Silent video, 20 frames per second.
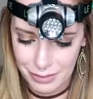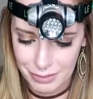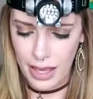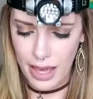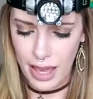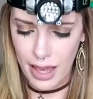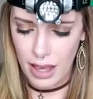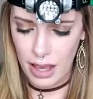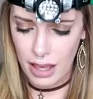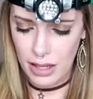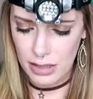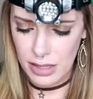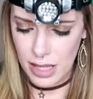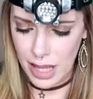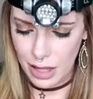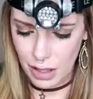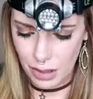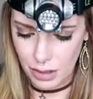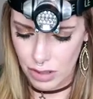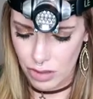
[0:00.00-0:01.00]
I can't
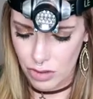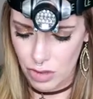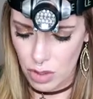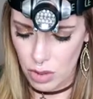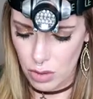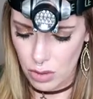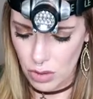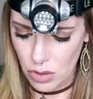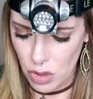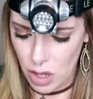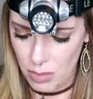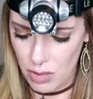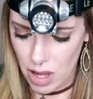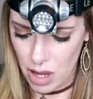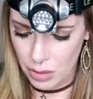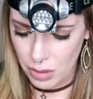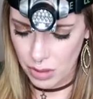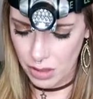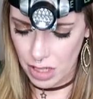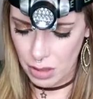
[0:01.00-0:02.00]
untangle it though, so I'm
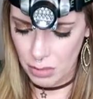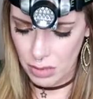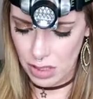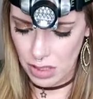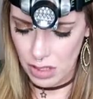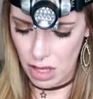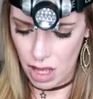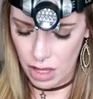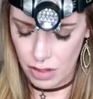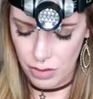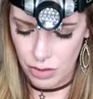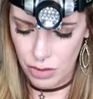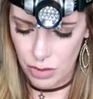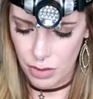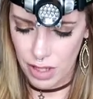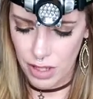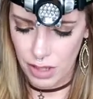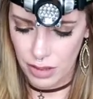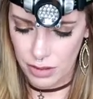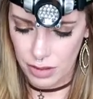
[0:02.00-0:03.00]
not really gonna be sawing through
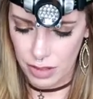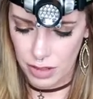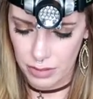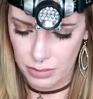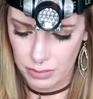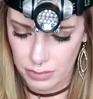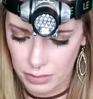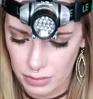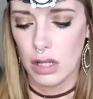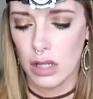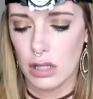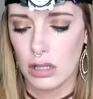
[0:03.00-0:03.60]
anything.